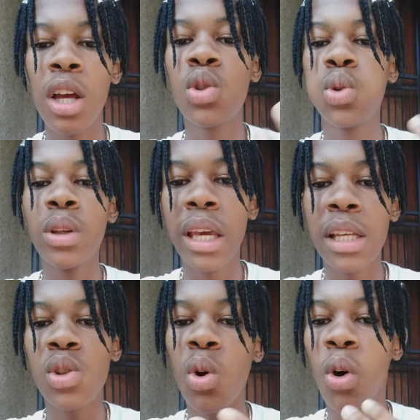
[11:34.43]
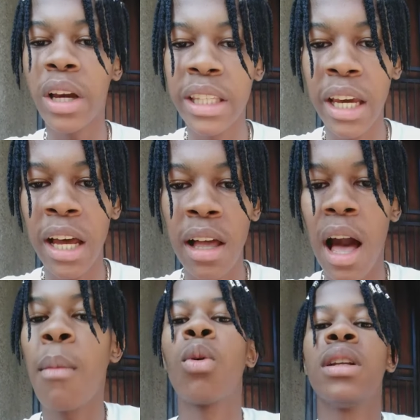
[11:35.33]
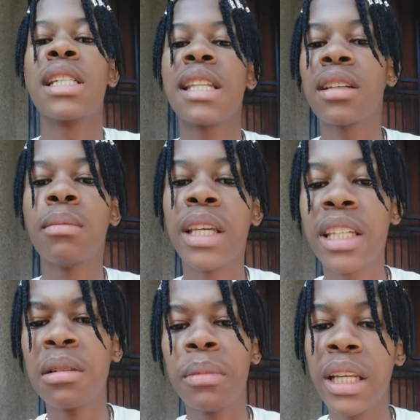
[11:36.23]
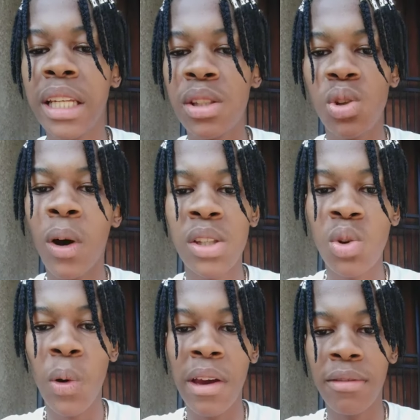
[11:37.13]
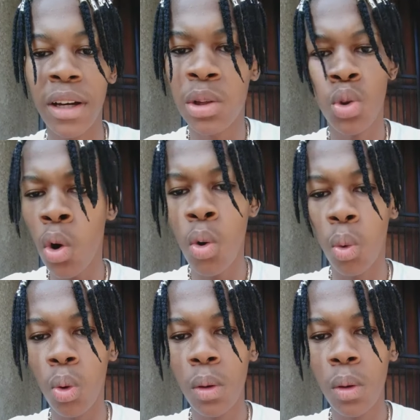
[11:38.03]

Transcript: 2 years or a year I'm gonna start making millions or whatsoever. No.